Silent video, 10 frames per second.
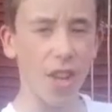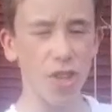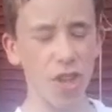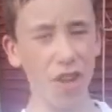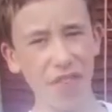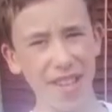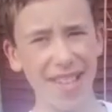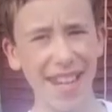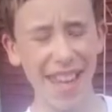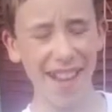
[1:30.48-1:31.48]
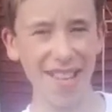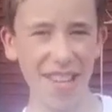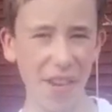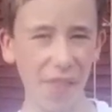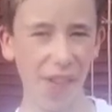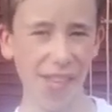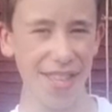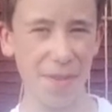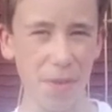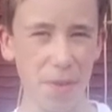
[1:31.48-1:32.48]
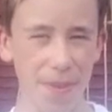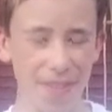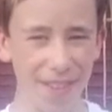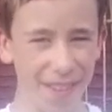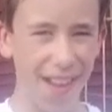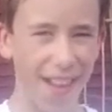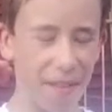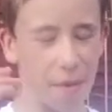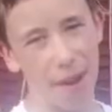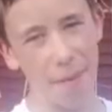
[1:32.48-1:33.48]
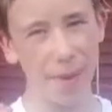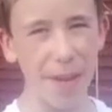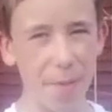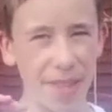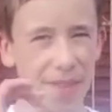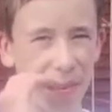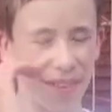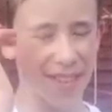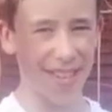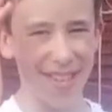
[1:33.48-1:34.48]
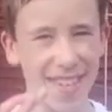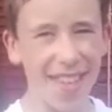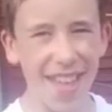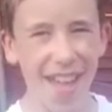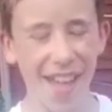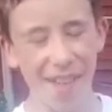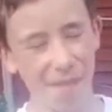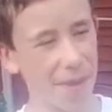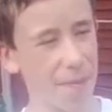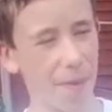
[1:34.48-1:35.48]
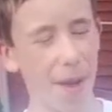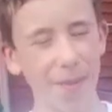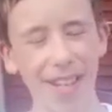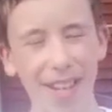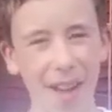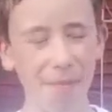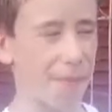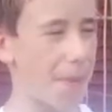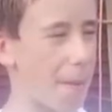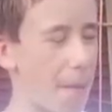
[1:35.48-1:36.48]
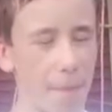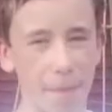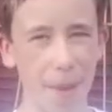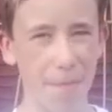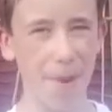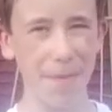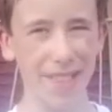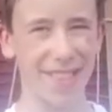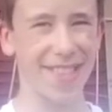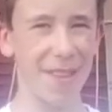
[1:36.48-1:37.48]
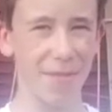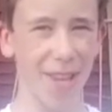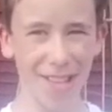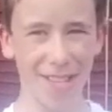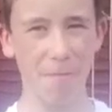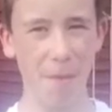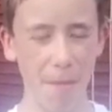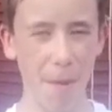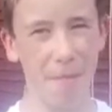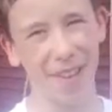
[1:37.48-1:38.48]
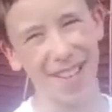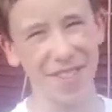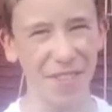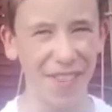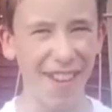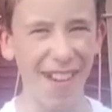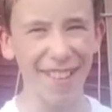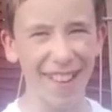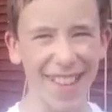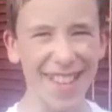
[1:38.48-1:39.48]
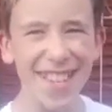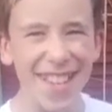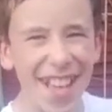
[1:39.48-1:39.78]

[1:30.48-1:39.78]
So recently I turned 13, which means I'm a little bit taller as it is. But I'm pretty much the same size as my mum, but that's not really hard, I guess.